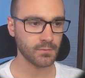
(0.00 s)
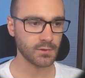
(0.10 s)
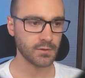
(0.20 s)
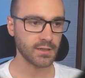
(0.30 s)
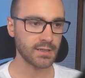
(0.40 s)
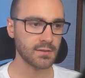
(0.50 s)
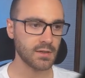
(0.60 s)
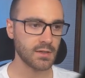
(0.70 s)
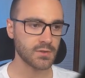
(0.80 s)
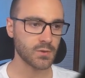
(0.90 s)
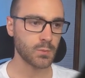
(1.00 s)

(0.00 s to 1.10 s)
Okay, so